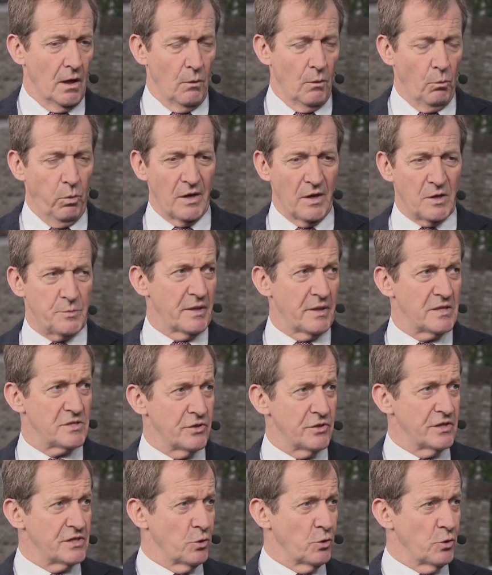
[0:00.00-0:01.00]
Well, it depends who
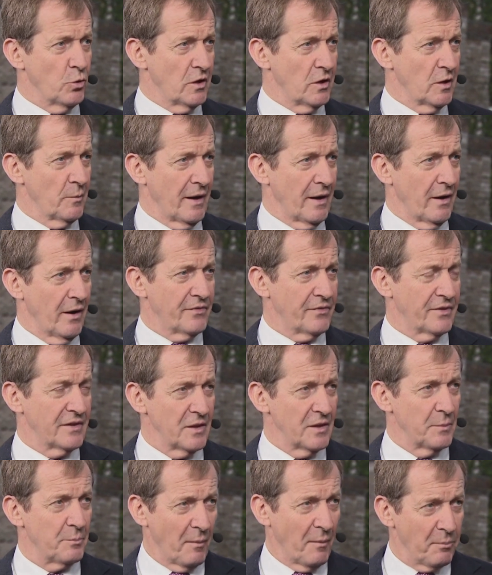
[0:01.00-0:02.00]
you're talking about. I think
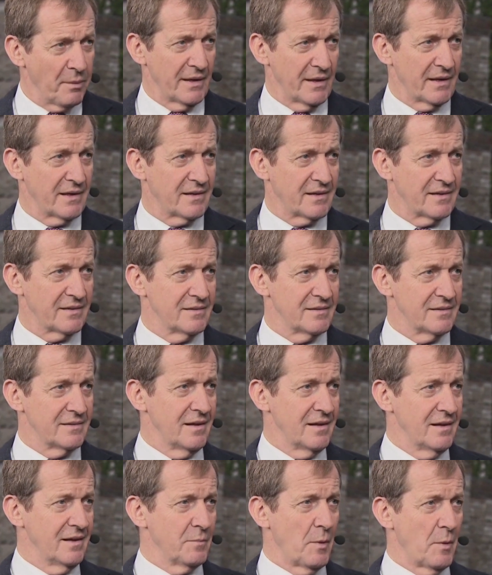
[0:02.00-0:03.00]
the public
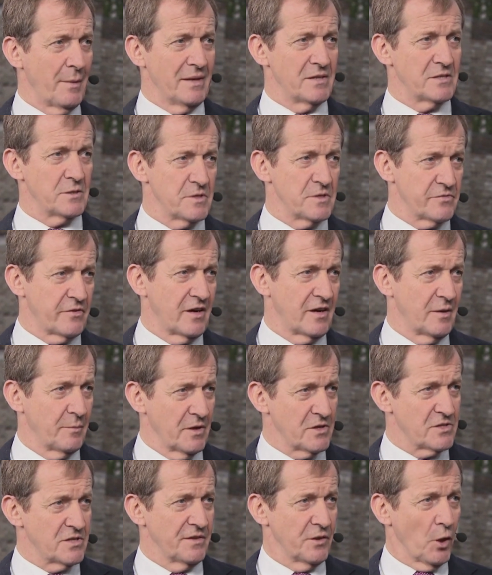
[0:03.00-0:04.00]
momentum is very
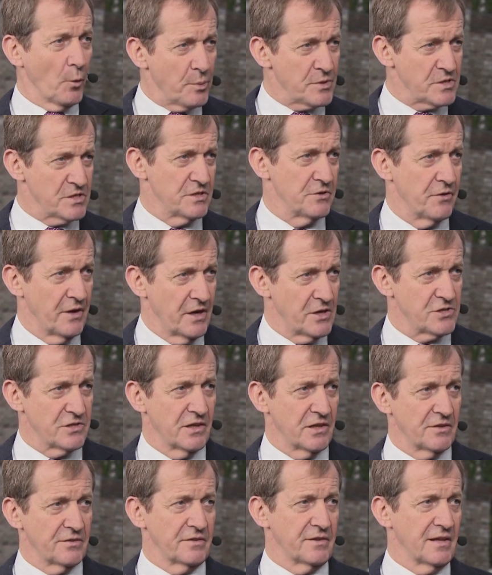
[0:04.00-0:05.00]
much in the opposite
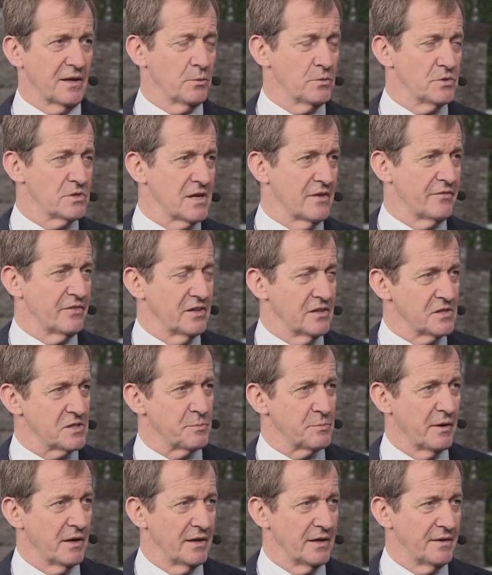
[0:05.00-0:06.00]
direction. I think that was
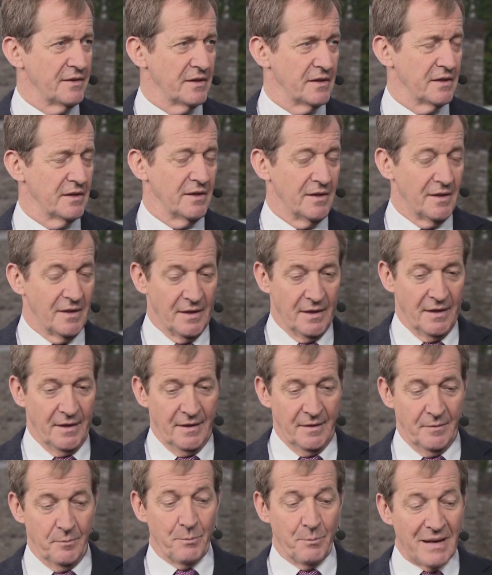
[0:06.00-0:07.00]
evidenced by the
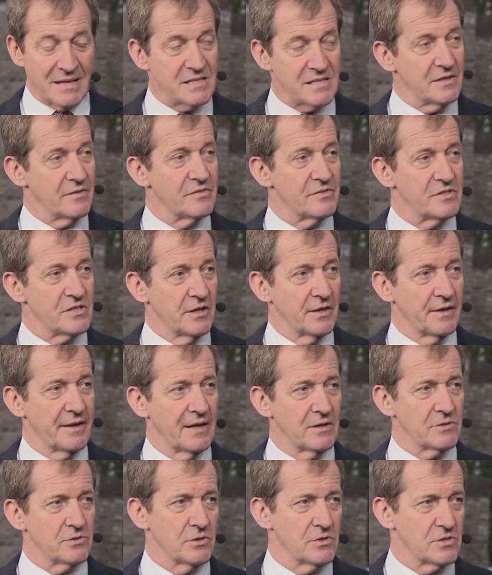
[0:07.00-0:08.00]
massive
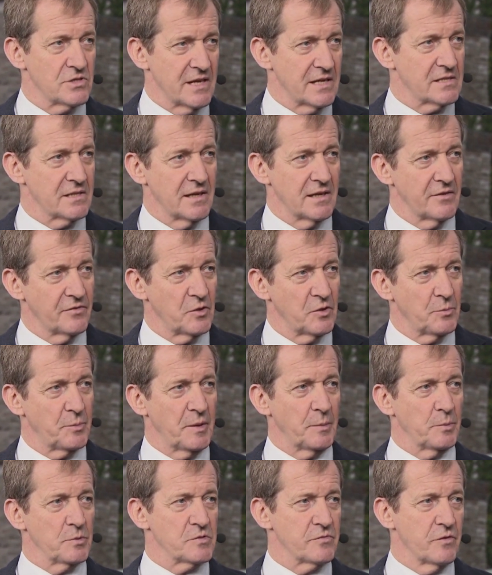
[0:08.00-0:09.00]
turnout on Saturday for the
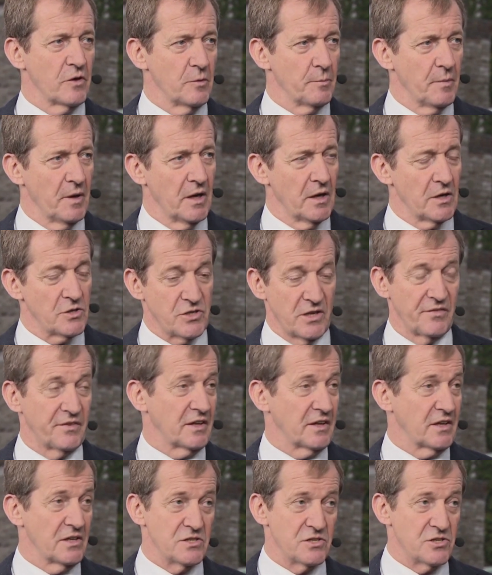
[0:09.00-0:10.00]
People's Vote March. And I
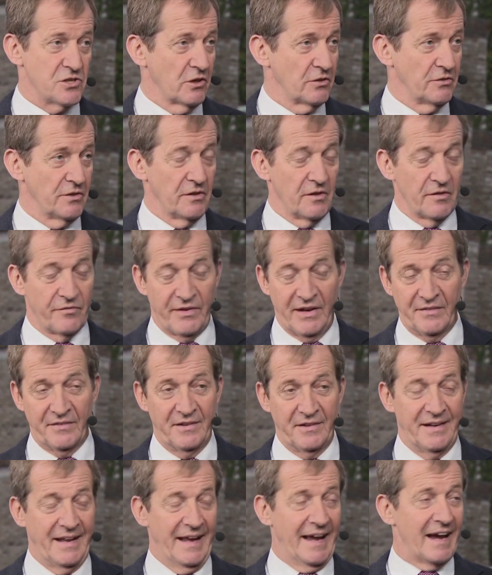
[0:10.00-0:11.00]
think it's shown in the fact
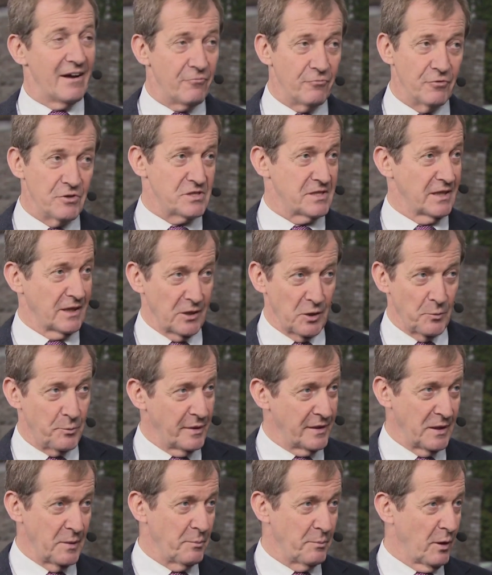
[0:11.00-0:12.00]
that in every single
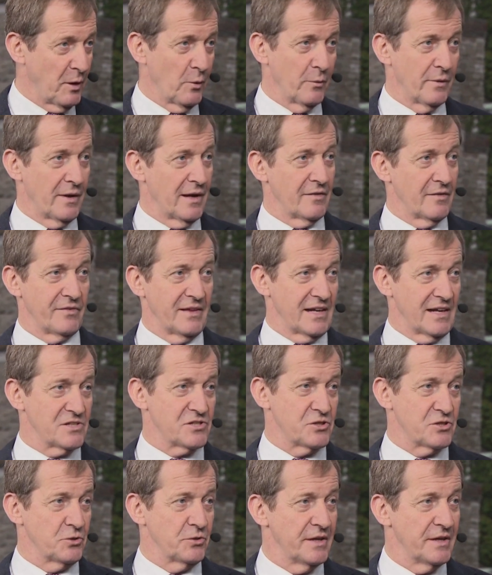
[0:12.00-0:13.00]
opinion poll now for the
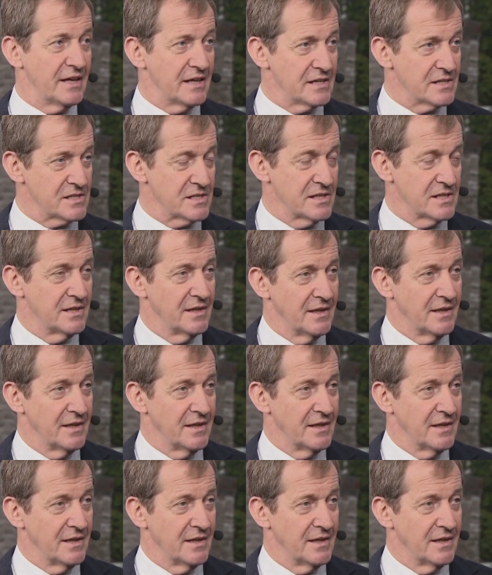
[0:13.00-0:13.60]
last 2 years,